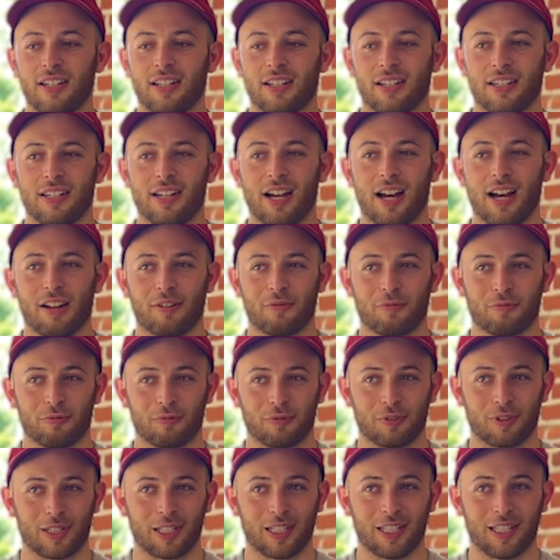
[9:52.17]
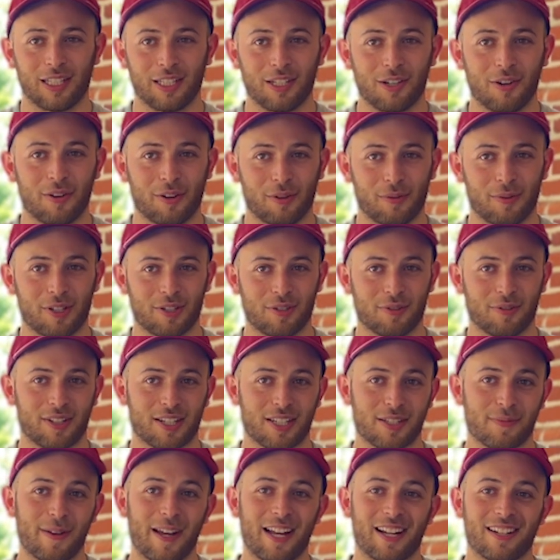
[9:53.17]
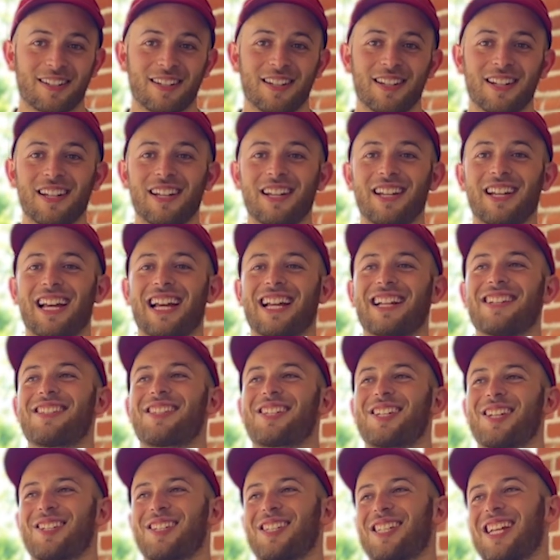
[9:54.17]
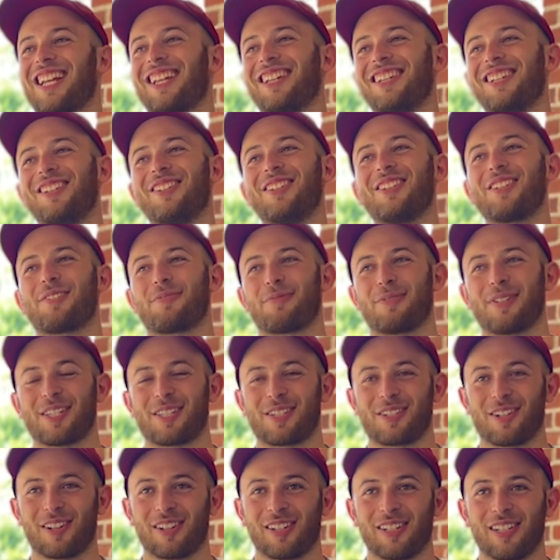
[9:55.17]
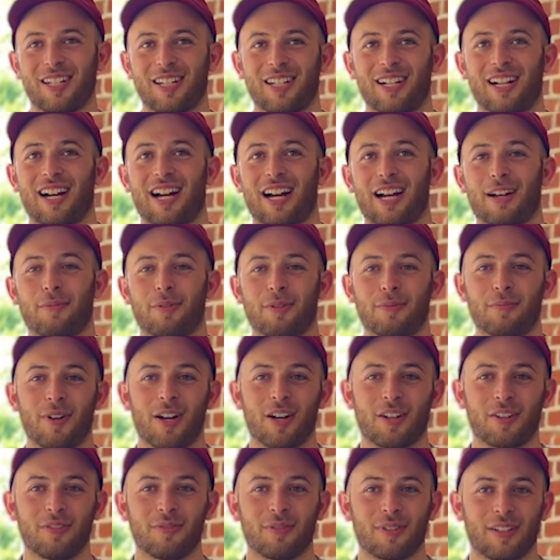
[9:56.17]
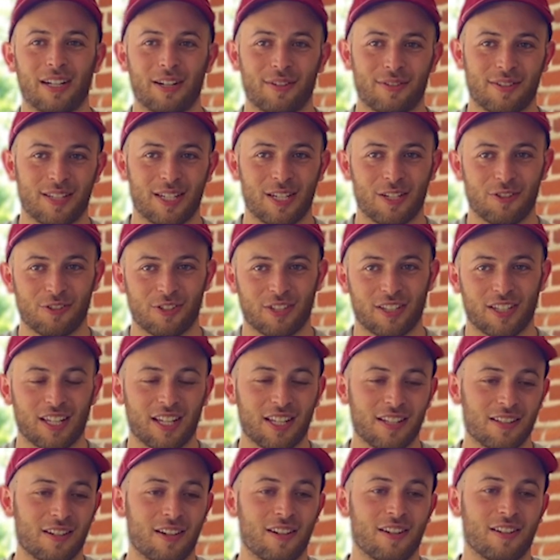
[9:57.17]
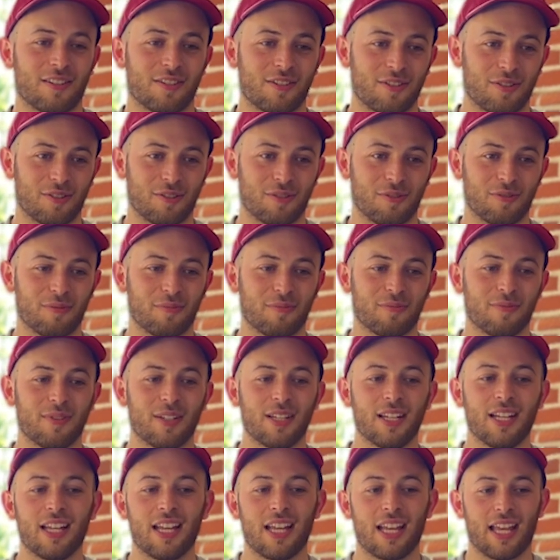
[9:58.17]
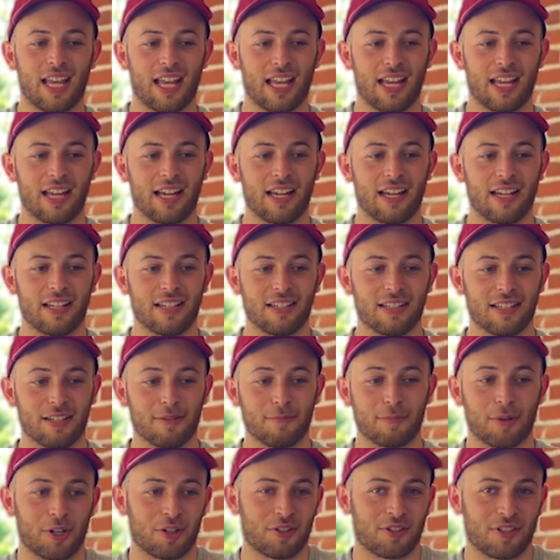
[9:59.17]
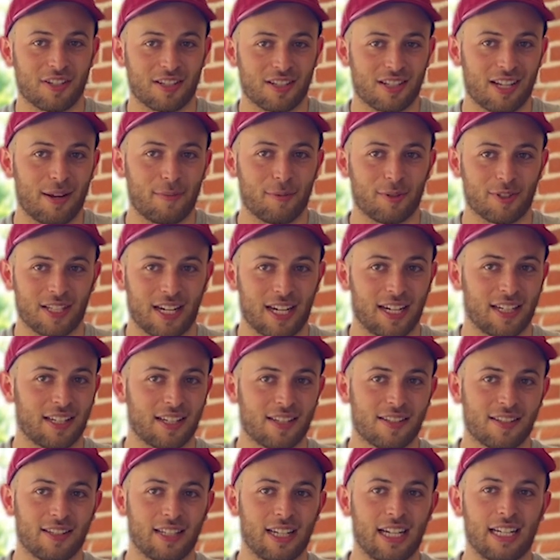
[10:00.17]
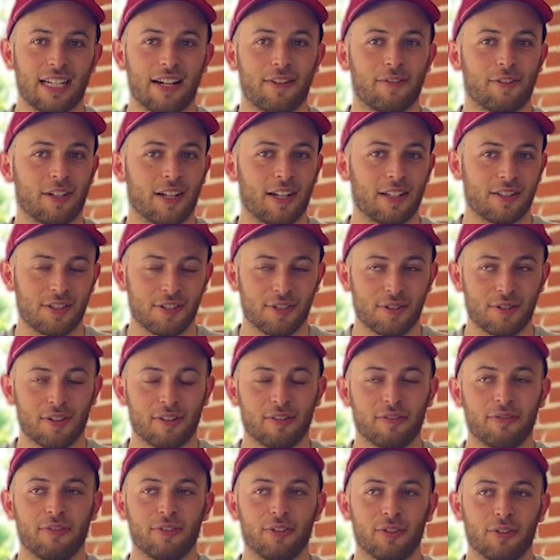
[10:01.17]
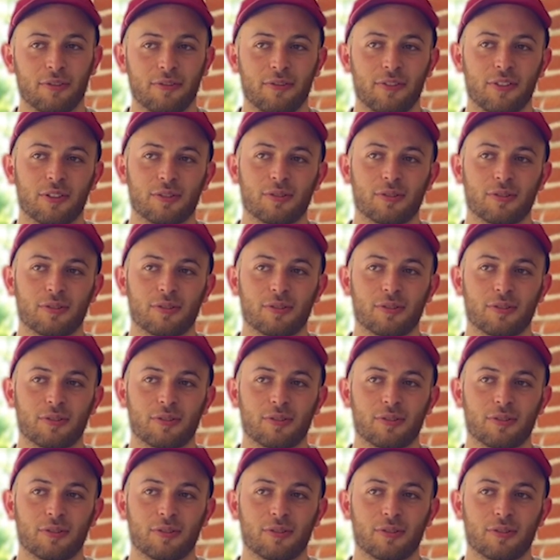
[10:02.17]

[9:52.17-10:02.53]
not really knowing what to expect. And so St. Louis, we started in a hybrid model where I was teaching kids on Zoom and in person simultaneously. I never had to do the full